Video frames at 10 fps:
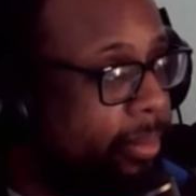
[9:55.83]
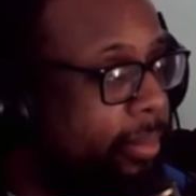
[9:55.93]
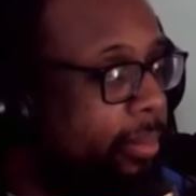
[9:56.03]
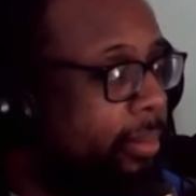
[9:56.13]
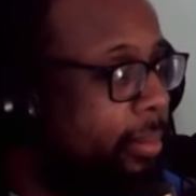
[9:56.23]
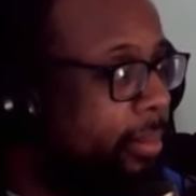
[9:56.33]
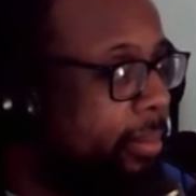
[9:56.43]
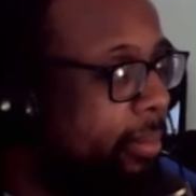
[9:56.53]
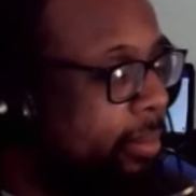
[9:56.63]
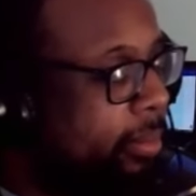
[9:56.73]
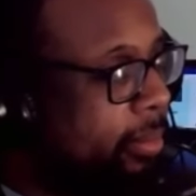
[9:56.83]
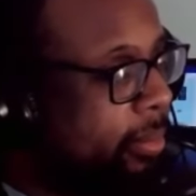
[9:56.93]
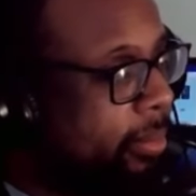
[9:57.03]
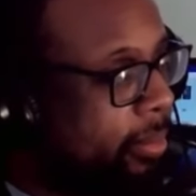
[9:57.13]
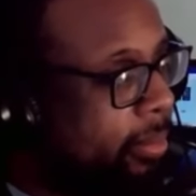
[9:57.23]

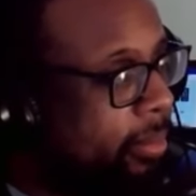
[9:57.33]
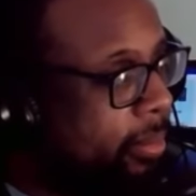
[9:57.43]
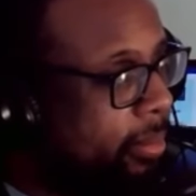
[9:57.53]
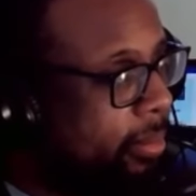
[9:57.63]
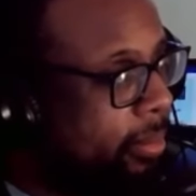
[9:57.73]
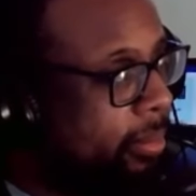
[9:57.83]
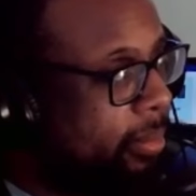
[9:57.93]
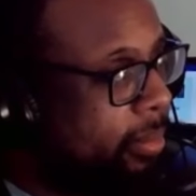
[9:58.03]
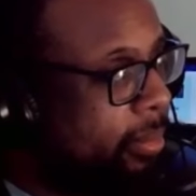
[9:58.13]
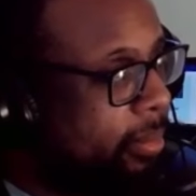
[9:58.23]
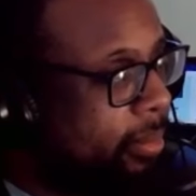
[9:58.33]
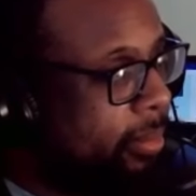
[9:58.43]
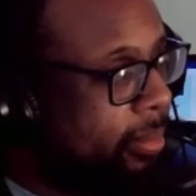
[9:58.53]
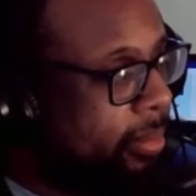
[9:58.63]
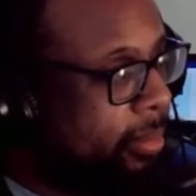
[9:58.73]

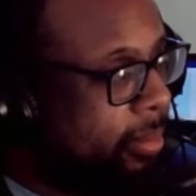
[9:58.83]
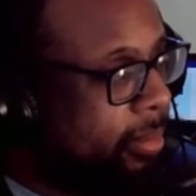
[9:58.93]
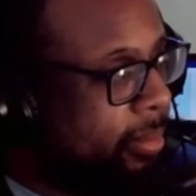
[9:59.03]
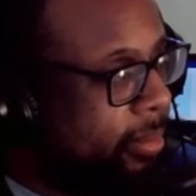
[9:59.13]
[no speech]